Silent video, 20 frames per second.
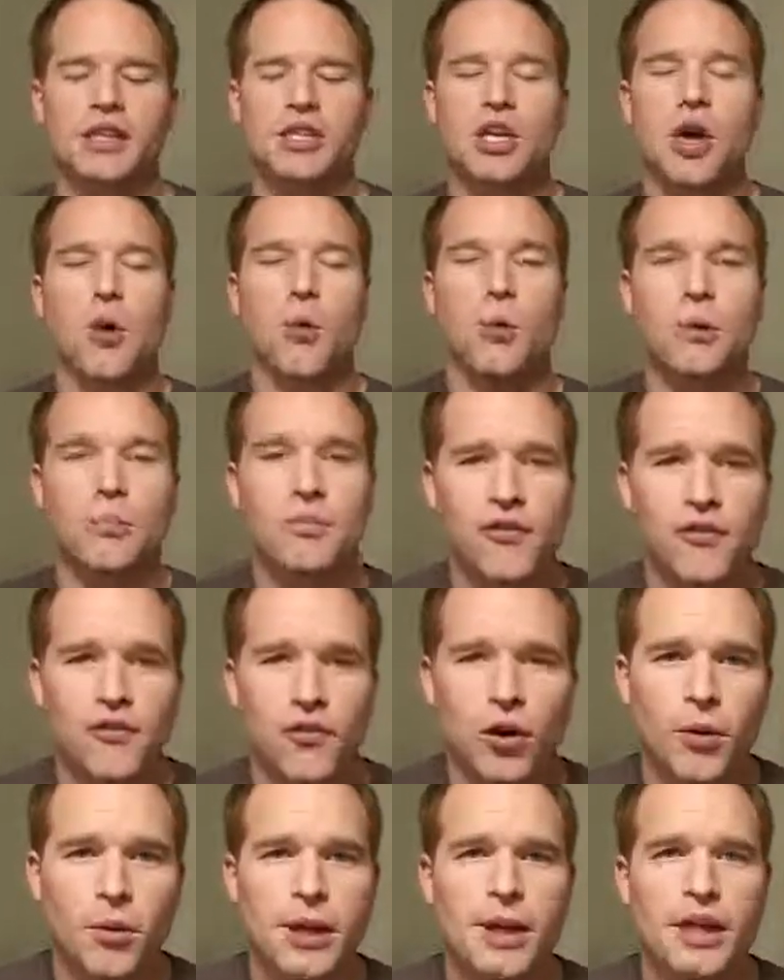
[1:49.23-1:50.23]
So when
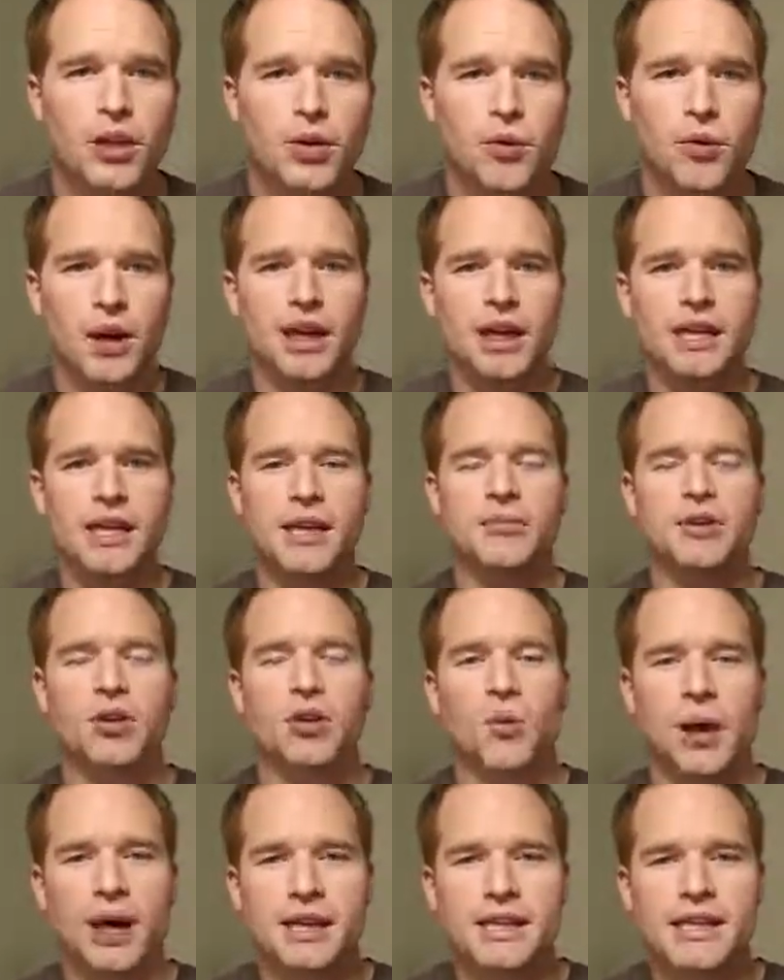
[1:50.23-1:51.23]
performing, you want to keep
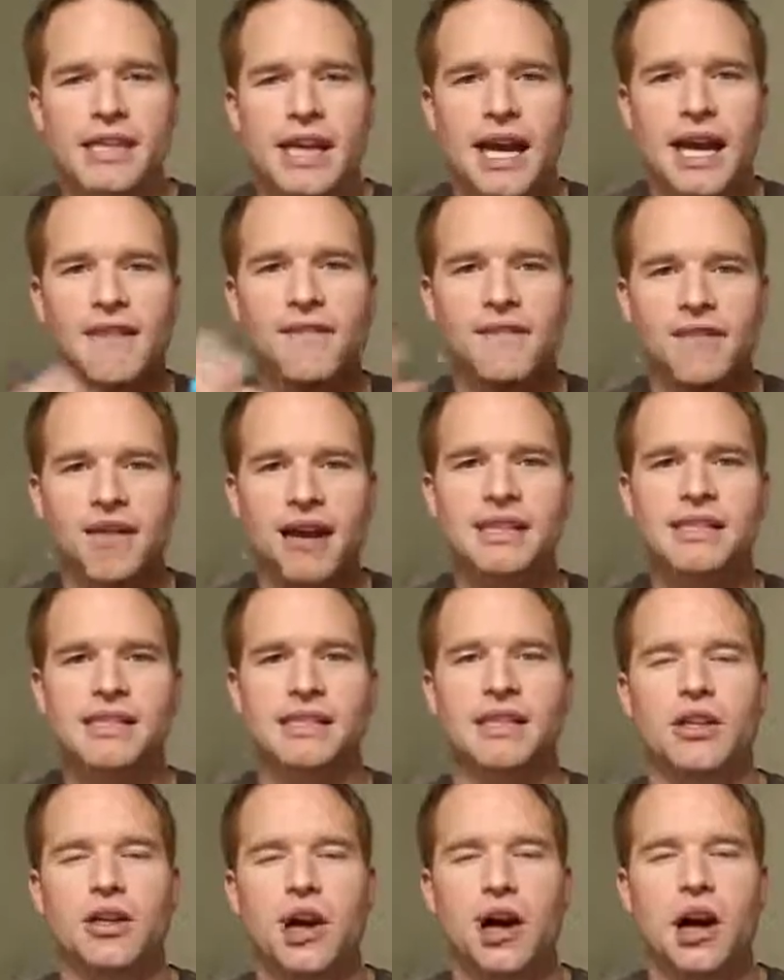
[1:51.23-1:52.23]
the white side
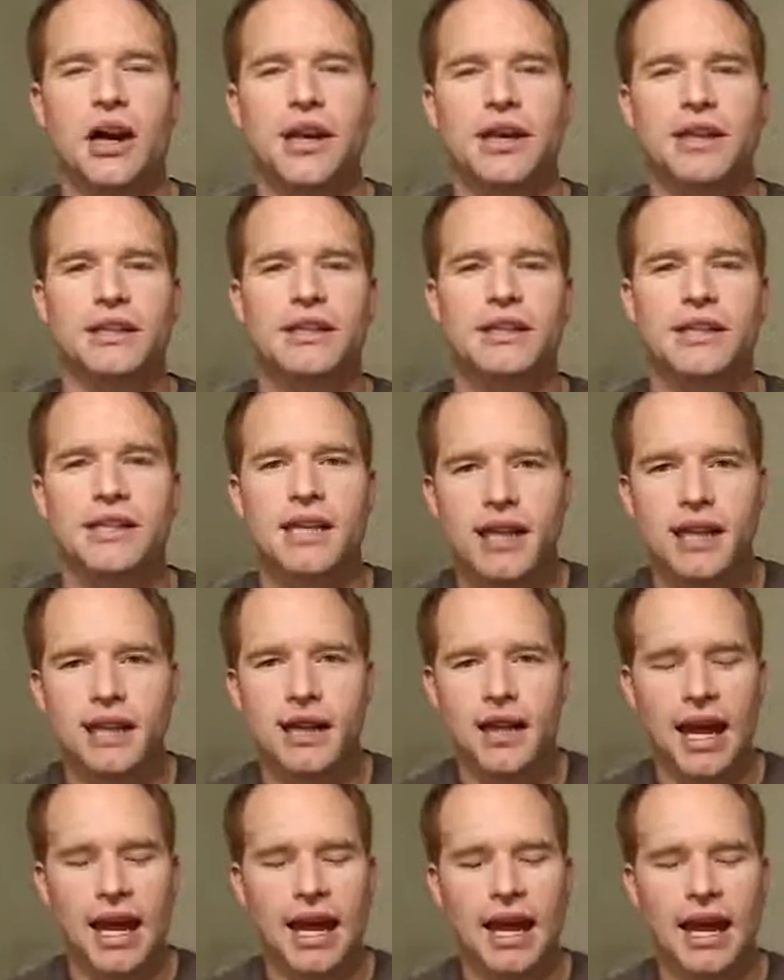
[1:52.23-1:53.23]
facing your audience,
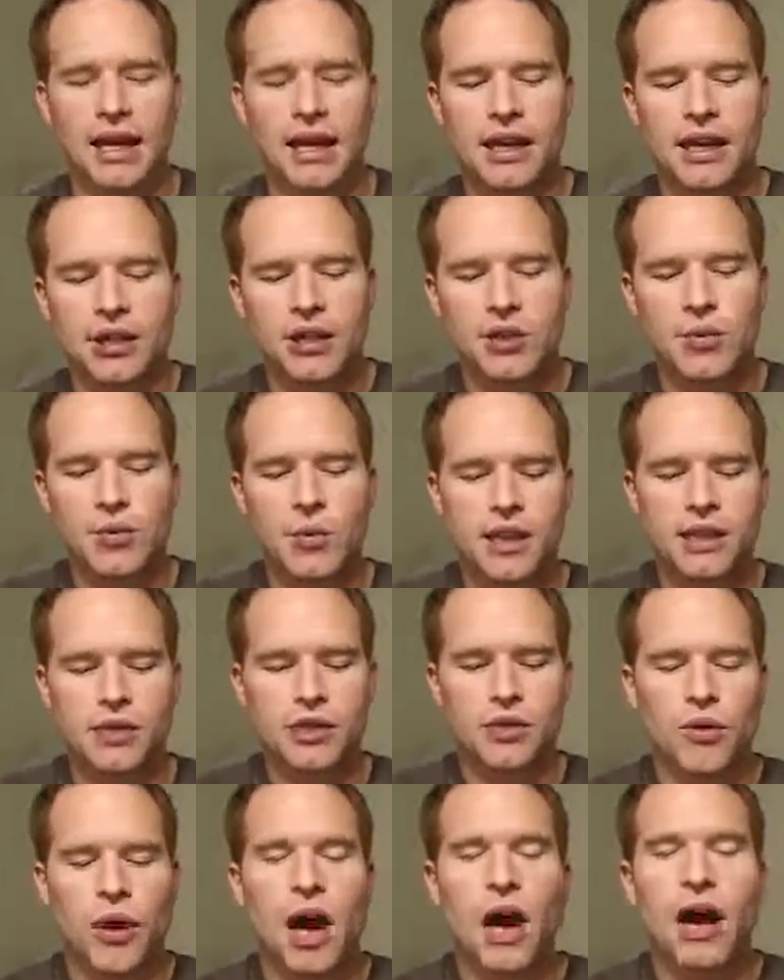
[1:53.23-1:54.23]
and you
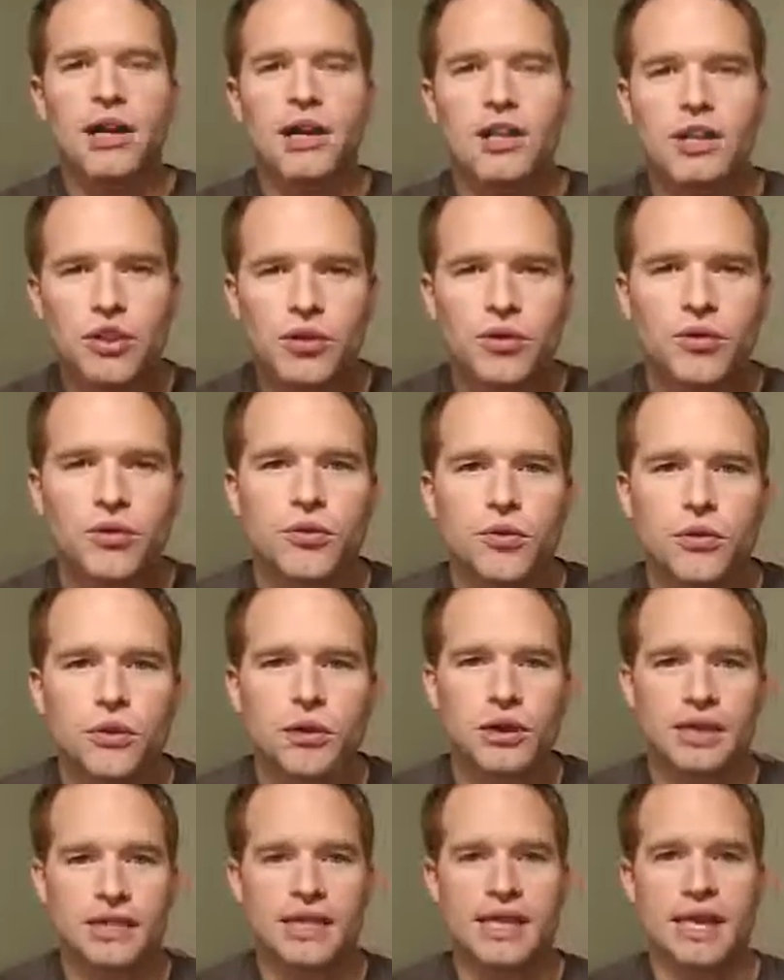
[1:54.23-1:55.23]
want to
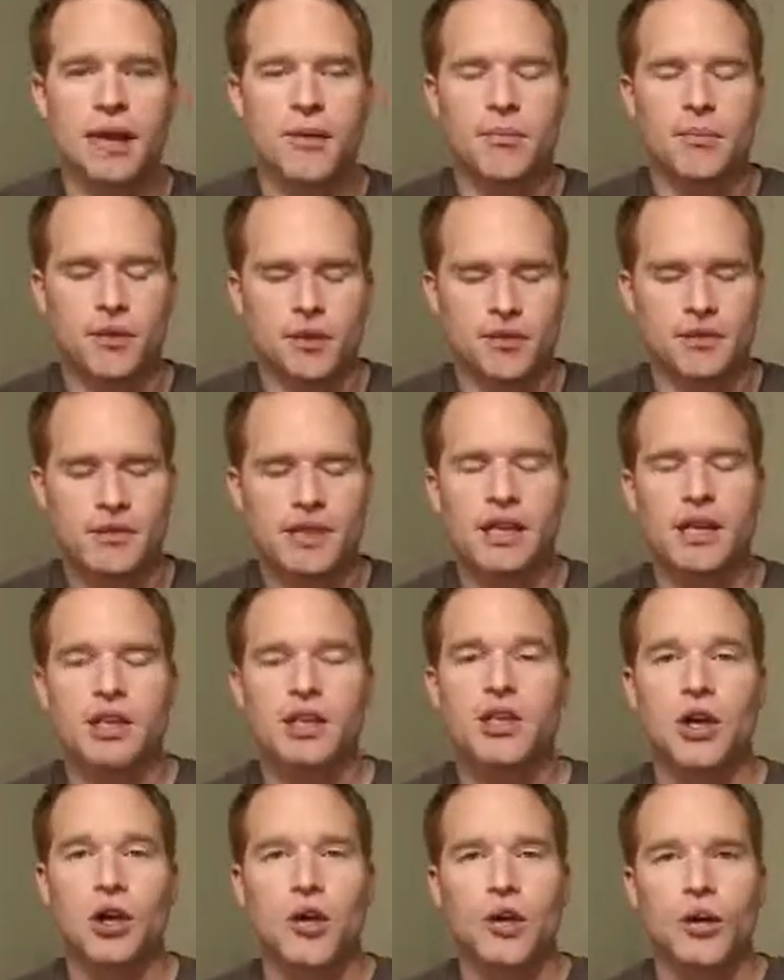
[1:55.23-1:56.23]
undo the setup moves.
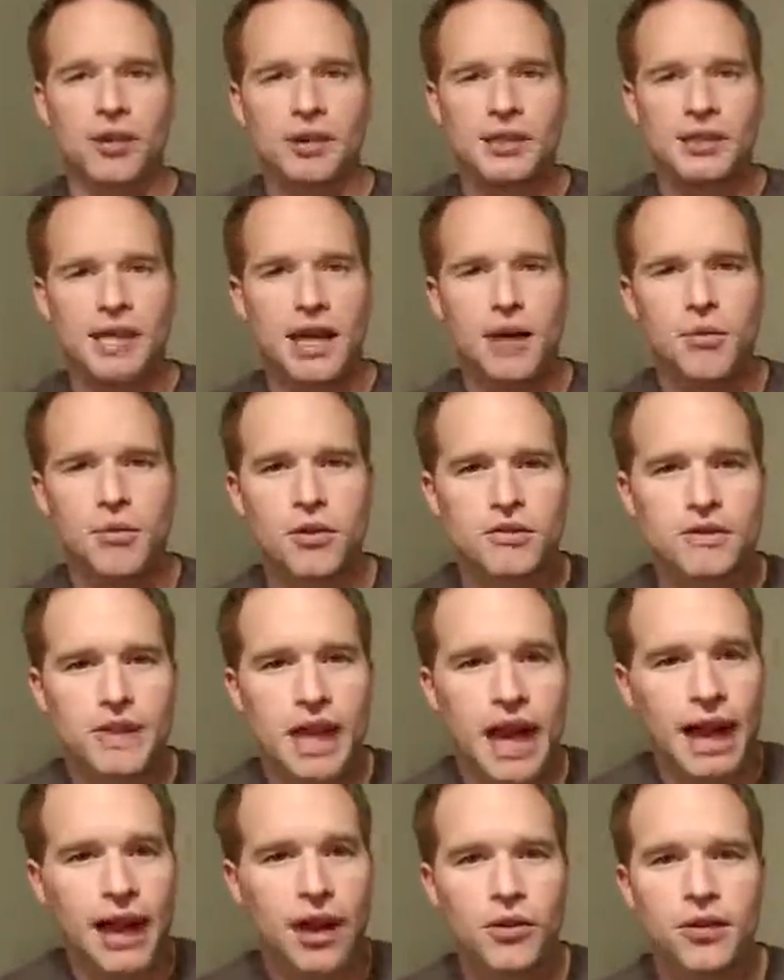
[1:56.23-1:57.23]
So the setup
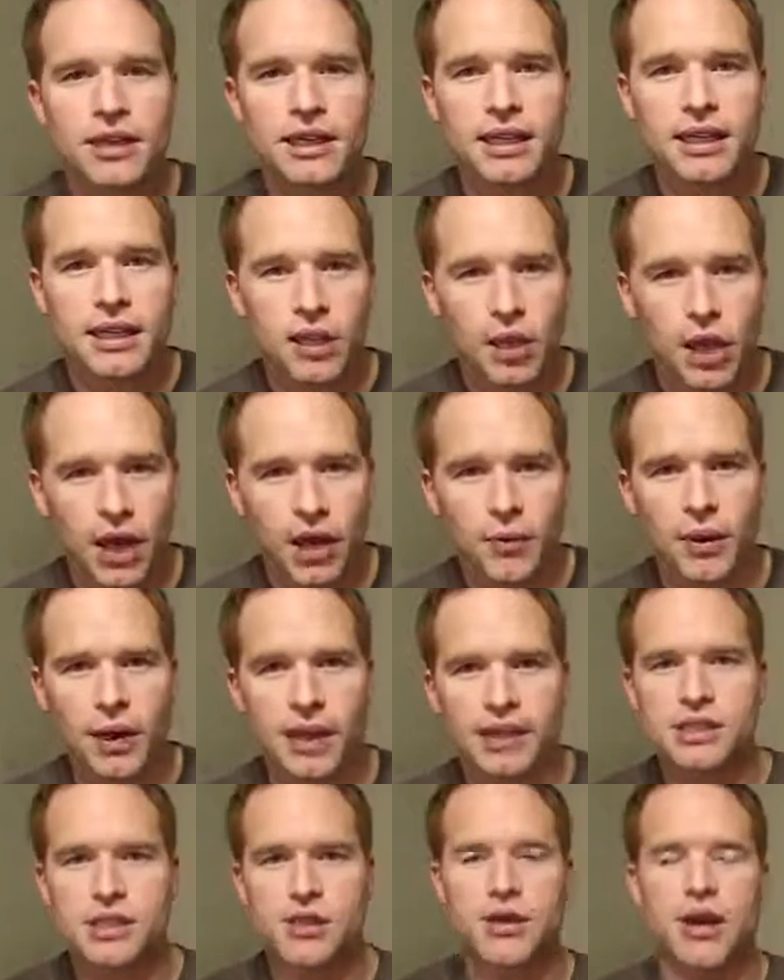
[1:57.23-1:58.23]
moves, I only did
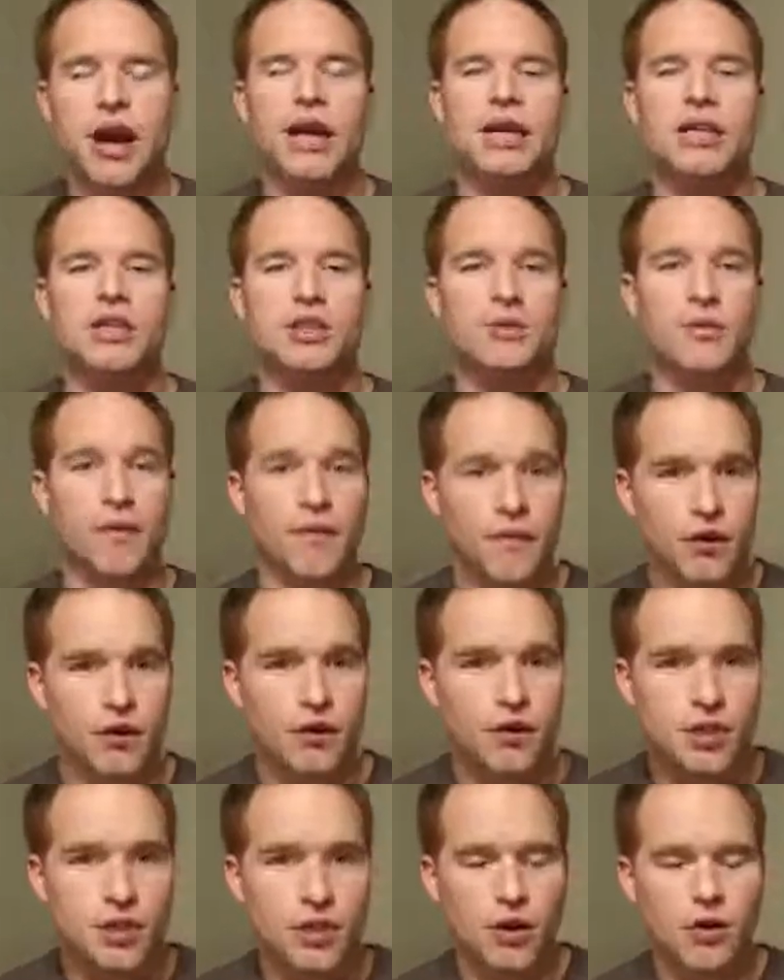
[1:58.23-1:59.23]
clockwise, so now I just
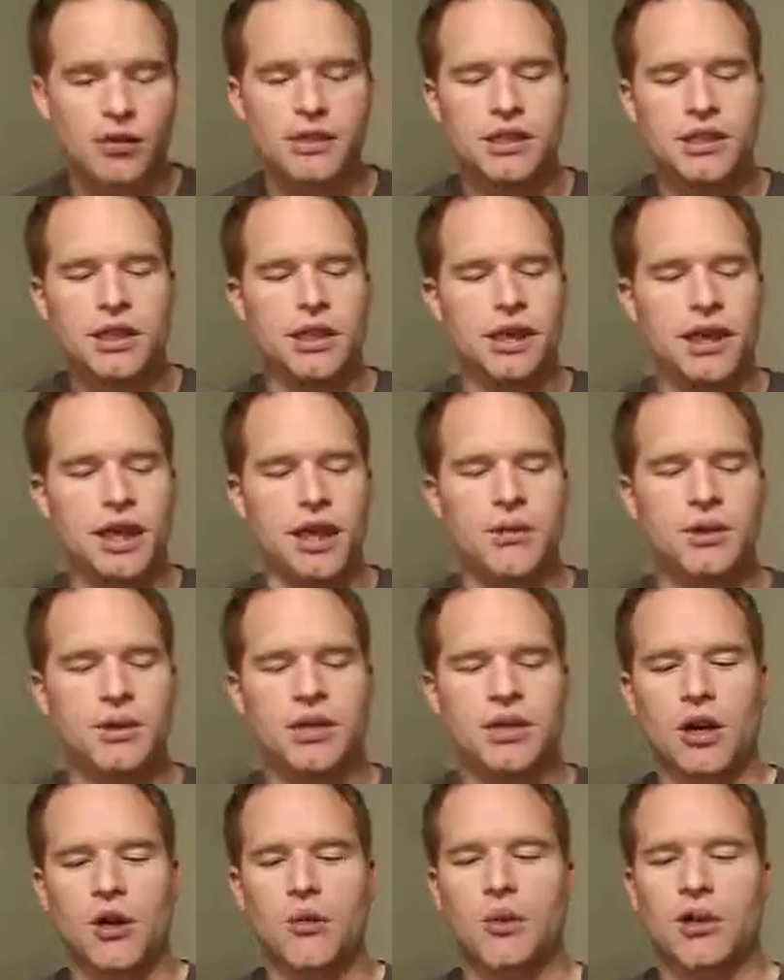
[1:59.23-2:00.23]
reverse those, and
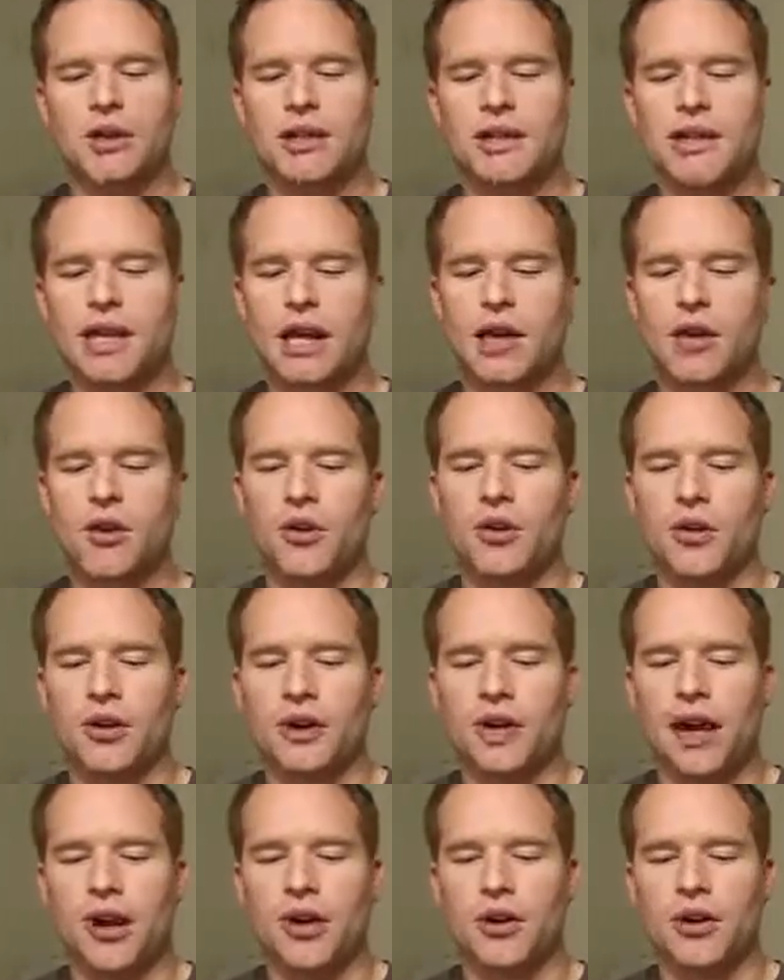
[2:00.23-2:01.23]
we start with
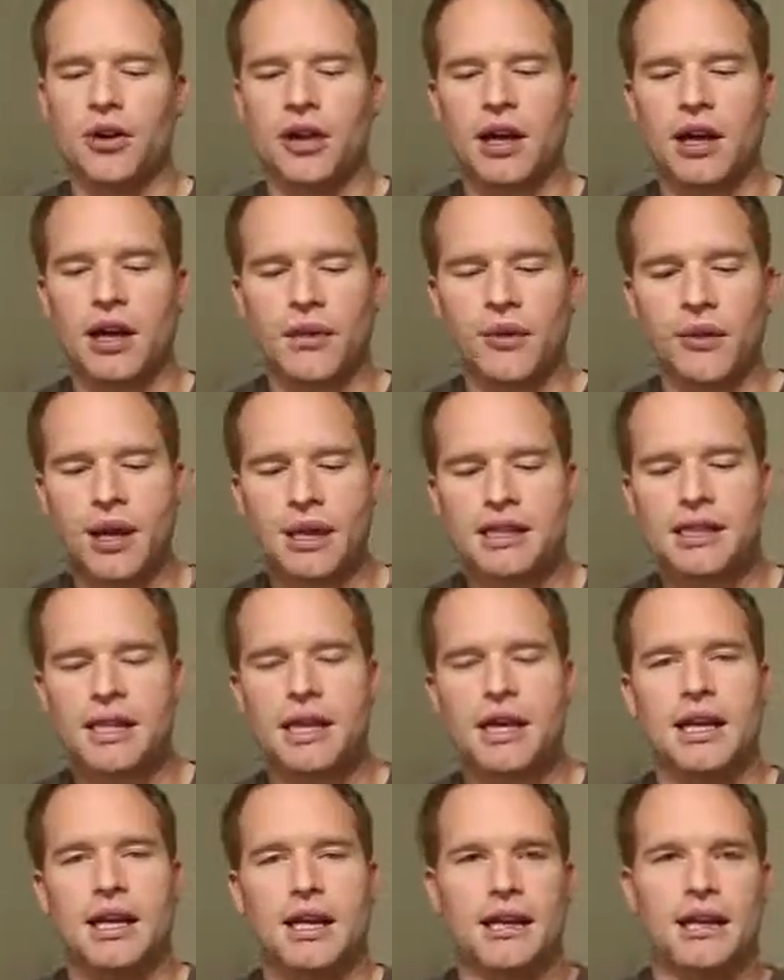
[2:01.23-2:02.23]
yellow counterclockwise,